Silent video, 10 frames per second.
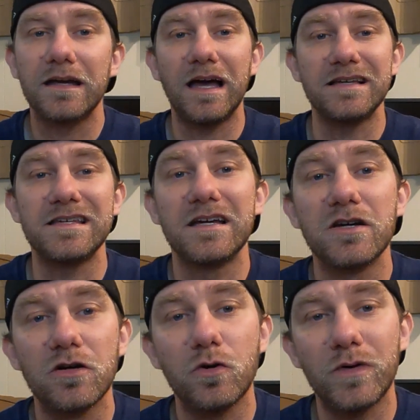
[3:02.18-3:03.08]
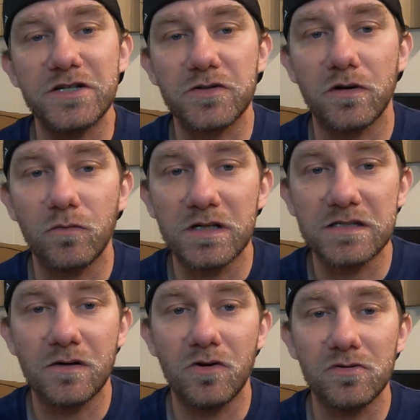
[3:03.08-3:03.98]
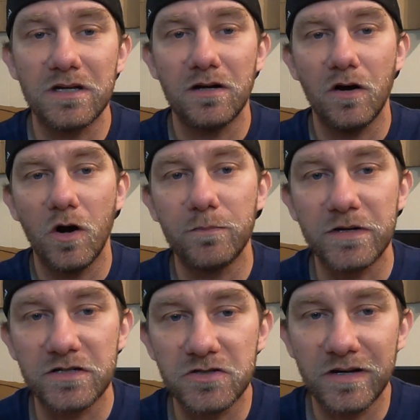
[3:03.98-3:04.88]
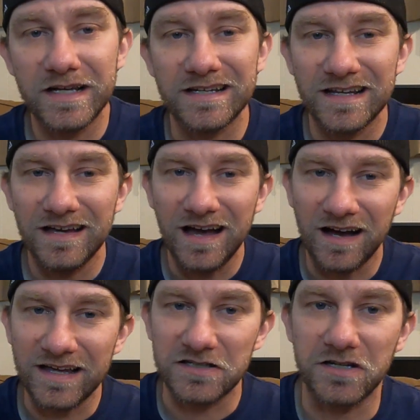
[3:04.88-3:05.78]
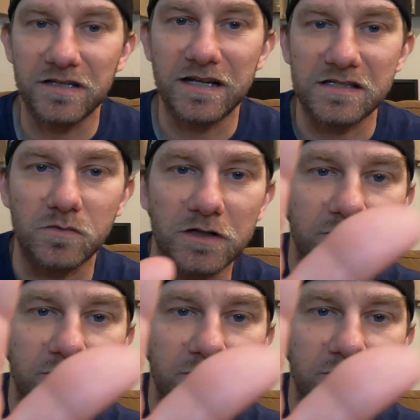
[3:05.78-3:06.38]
Guys, quick short what sold. Hope you enjoyed it. I'll catch you on the next